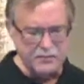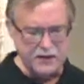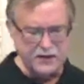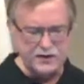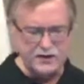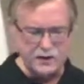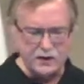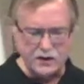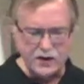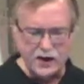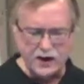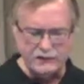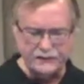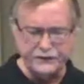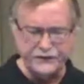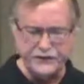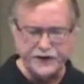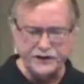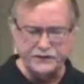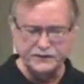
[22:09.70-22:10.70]
May your
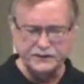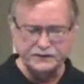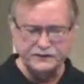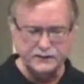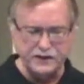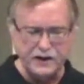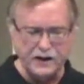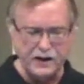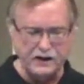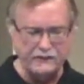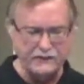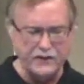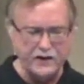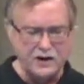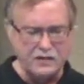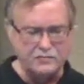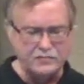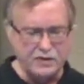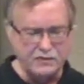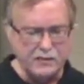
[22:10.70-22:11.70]
unfailing
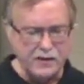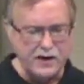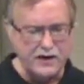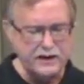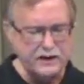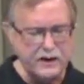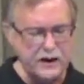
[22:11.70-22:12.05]
love be my